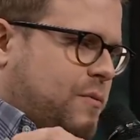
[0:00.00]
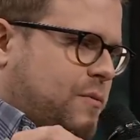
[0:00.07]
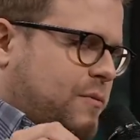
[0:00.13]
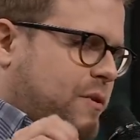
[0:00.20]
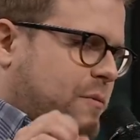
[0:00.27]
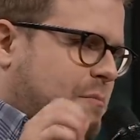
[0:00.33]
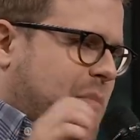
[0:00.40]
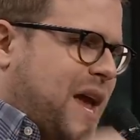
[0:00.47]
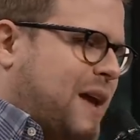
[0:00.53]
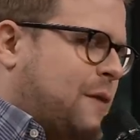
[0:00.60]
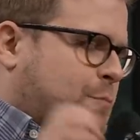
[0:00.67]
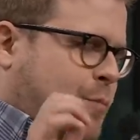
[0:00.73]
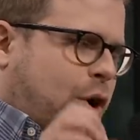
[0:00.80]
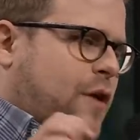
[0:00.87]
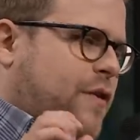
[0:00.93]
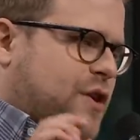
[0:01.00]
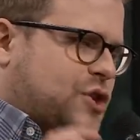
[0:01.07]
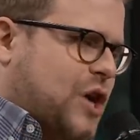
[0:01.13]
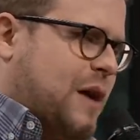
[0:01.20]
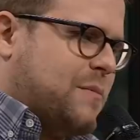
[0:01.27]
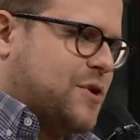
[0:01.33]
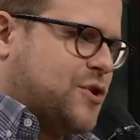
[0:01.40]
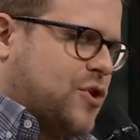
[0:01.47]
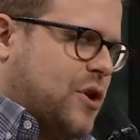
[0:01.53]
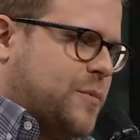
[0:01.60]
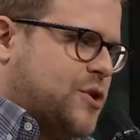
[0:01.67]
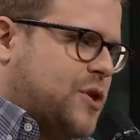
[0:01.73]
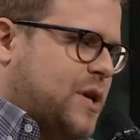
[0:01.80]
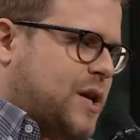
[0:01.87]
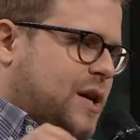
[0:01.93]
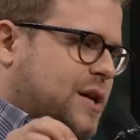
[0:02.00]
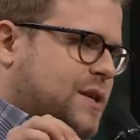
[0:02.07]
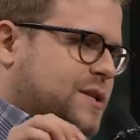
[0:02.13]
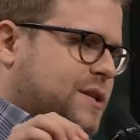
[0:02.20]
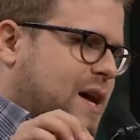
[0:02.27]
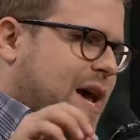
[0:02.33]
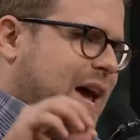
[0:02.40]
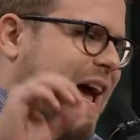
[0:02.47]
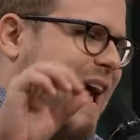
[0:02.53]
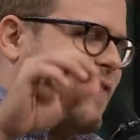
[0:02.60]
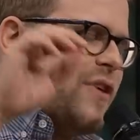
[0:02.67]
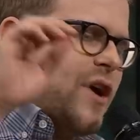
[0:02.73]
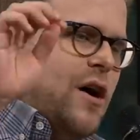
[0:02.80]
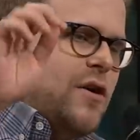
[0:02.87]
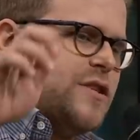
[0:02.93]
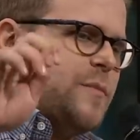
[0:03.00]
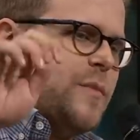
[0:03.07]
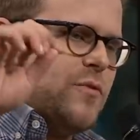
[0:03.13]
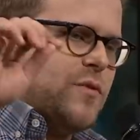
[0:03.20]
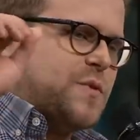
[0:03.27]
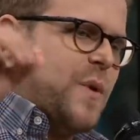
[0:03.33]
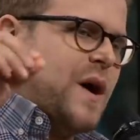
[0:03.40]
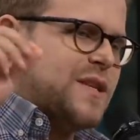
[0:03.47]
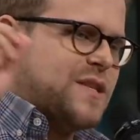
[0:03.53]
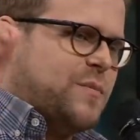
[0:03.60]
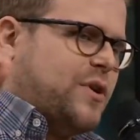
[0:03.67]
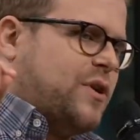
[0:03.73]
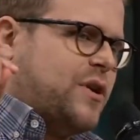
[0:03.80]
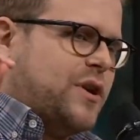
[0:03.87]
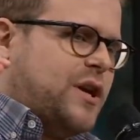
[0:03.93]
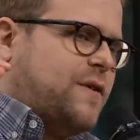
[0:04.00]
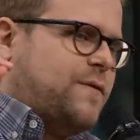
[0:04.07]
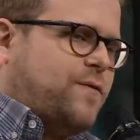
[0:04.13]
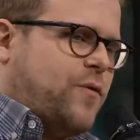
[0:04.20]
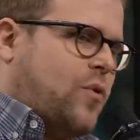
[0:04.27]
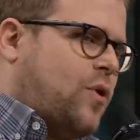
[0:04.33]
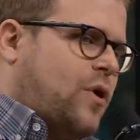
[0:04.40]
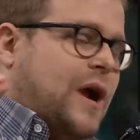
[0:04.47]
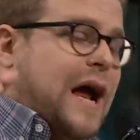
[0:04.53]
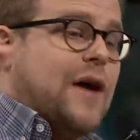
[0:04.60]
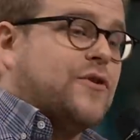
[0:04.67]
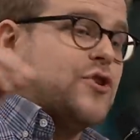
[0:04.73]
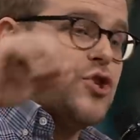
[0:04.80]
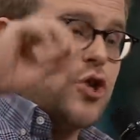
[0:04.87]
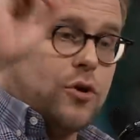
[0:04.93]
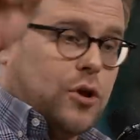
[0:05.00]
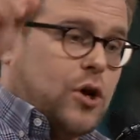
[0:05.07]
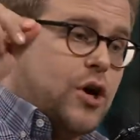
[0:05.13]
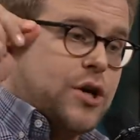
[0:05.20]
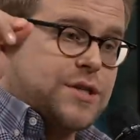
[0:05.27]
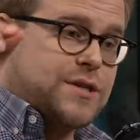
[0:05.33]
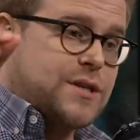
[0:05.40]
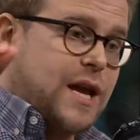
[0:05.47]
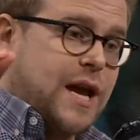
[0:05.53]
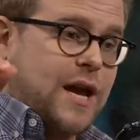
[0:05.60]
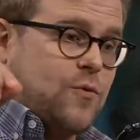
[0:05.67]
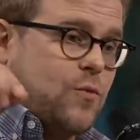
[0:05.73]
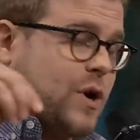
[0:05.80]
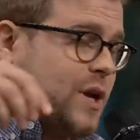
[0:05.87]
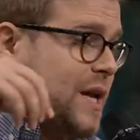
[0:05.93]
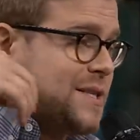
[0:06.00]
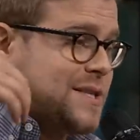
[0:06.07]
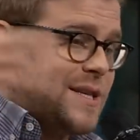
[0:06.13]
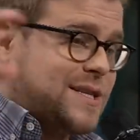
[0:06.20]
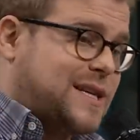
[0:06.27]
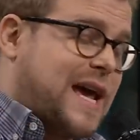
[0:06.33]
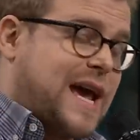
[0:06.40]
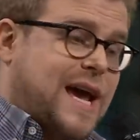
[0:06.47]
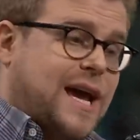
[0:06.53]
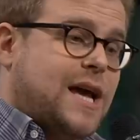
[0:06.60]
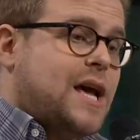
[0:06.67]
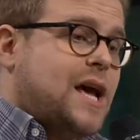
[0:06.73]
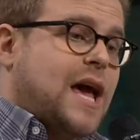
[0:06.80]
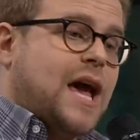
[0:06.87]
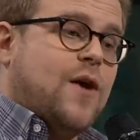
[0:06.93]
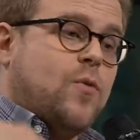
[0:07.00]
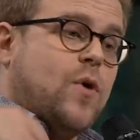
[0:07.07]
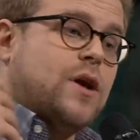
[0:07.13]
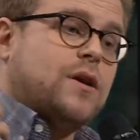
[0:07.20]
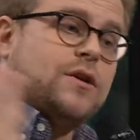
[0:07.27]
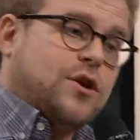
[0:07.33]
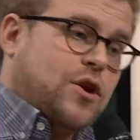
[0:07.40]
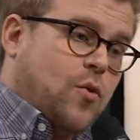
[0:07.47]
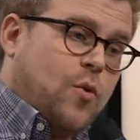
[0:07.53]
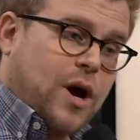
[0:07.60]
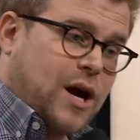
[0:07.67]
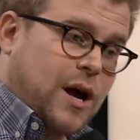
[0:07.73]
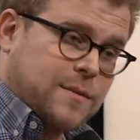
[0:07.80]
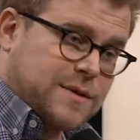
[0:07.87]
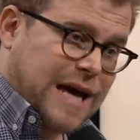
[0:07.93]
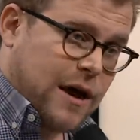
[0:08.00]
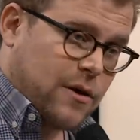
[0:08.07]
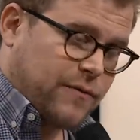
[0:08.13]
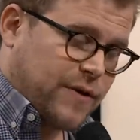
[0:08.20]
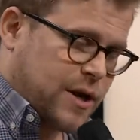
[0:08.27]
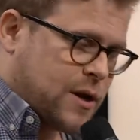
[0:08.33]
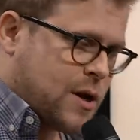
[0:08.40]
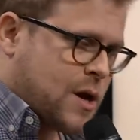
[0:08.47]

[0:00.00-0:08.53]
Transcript: the main part of the job description is having ultimate responsibility for how the show looks and what it has to say and what, you know, what comes out of it.